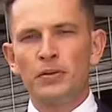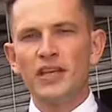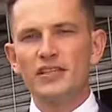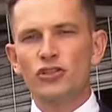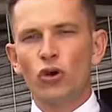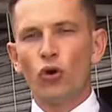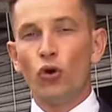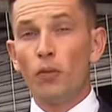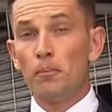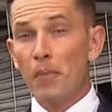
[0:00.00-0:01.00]
But this
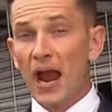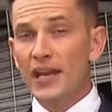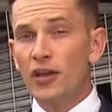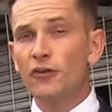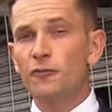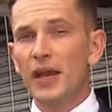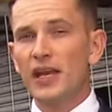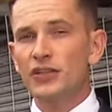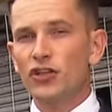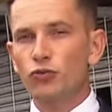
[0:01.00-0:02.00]
store may have
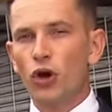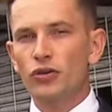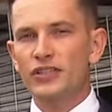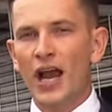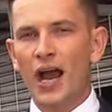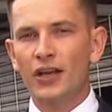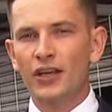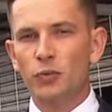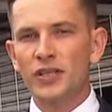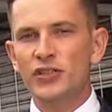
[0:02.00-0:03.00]
been the wrong target, with